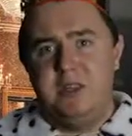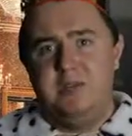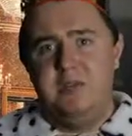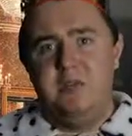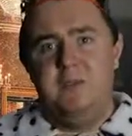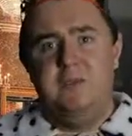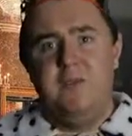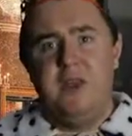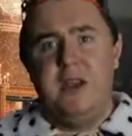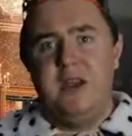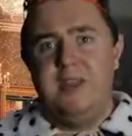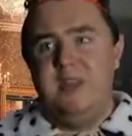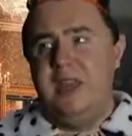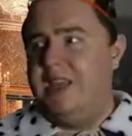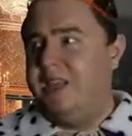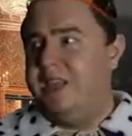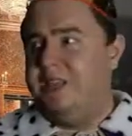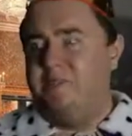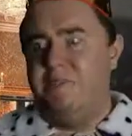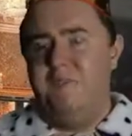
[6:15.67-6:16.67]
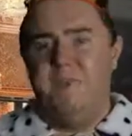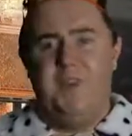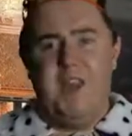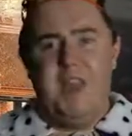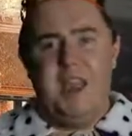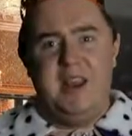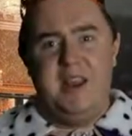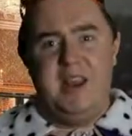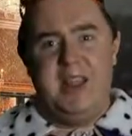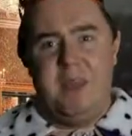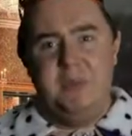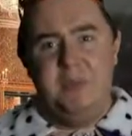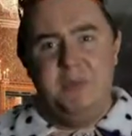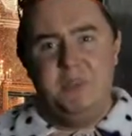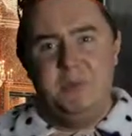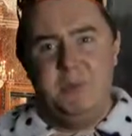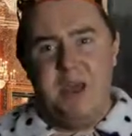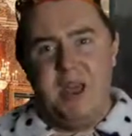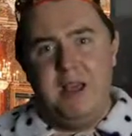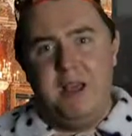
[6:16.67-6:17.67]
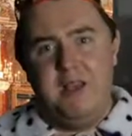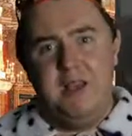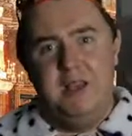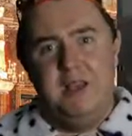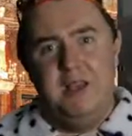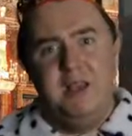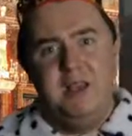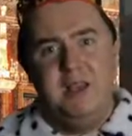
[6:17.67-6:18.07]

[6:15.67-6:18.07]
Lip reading: is in fact his fake name as well.